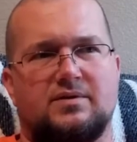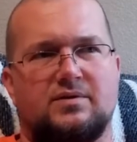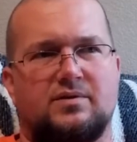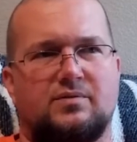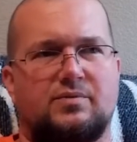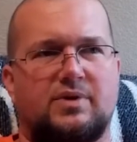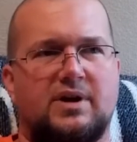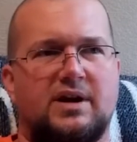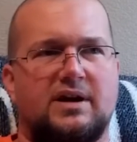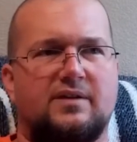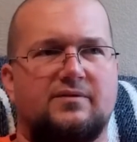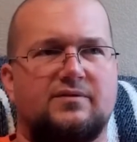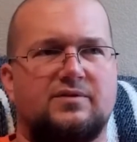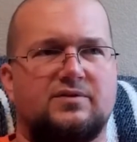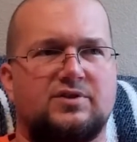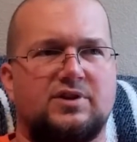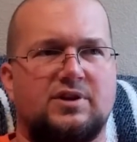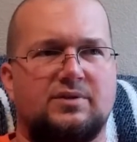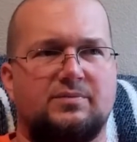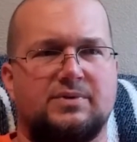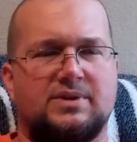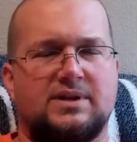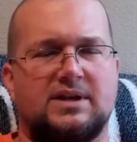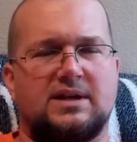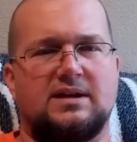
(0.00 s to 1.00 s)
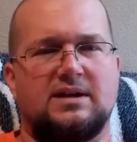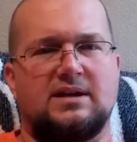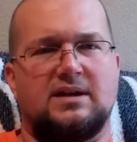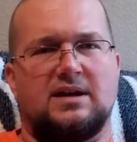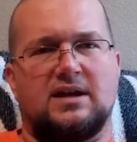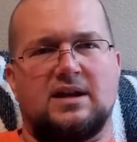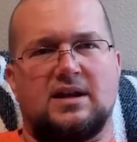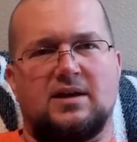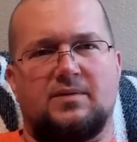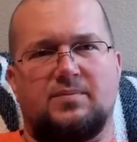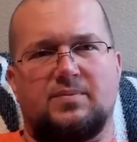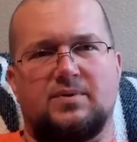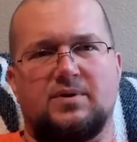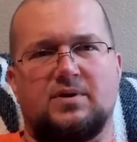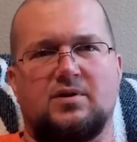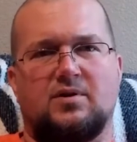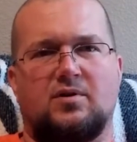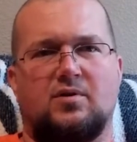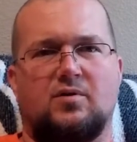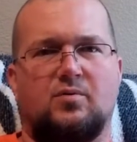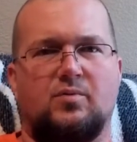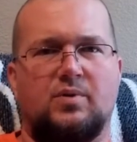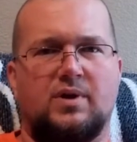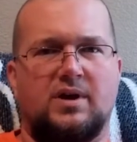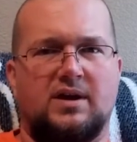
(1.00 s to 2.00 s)
right after treatment they can get up and
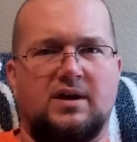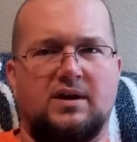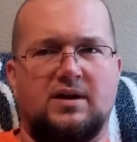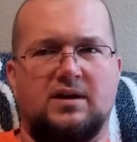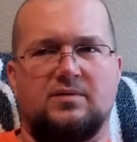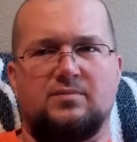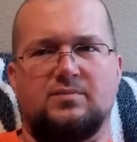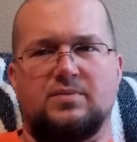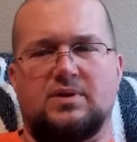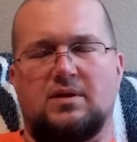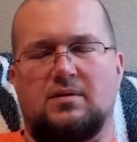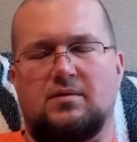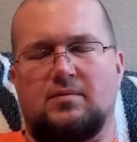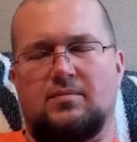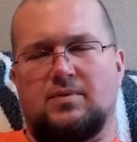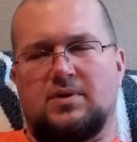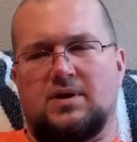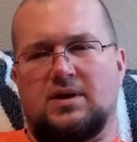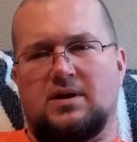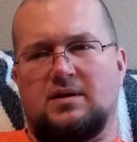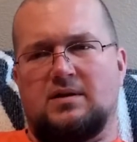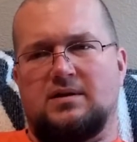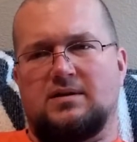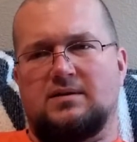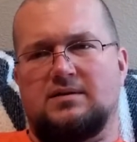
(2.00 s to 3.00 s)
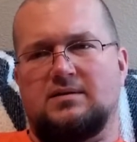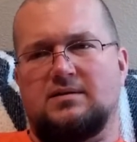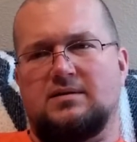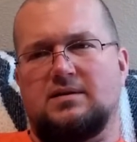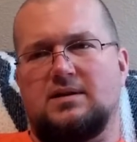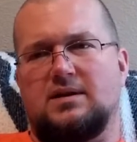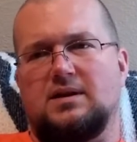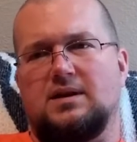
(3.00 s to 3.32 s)
go away and blah blah blah," and